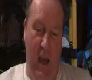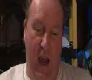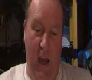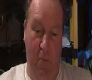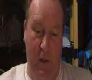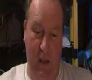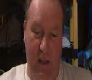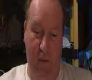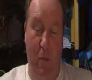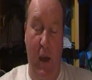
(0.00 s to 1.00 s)
I
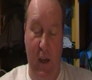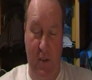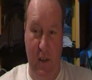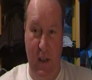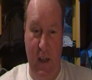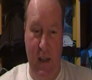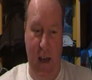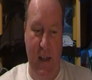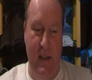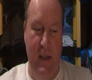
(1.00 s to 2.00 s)
believe
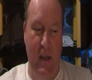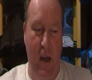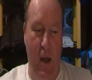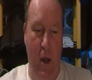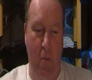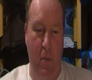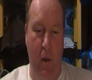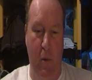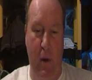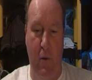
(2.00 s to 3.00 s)
personally that the
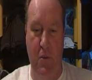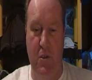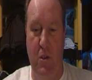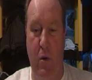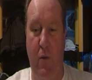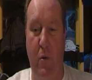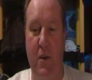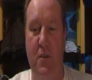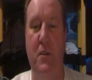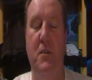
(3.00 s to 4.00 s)
Berwyn Mountains
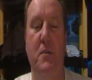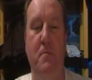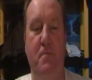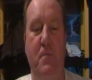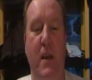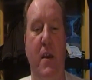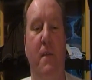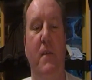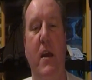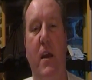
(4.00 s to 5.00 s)
UFO incident
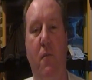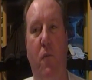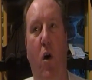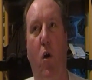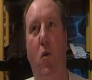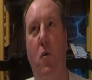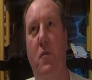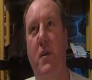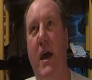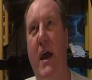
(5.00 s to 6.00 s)

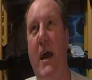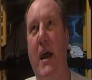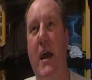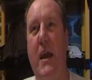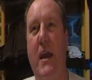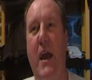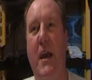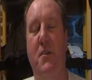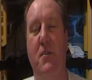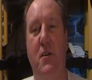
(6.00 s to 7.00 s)
involved
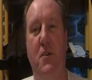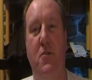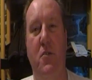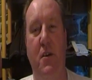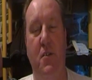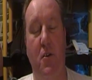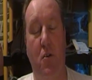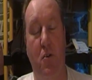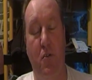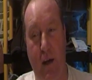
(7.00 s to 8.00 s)
a
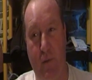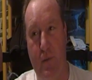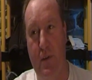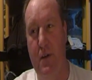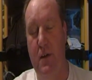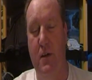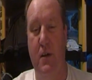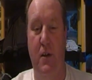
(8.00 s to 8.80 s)
extraterrestrial craft,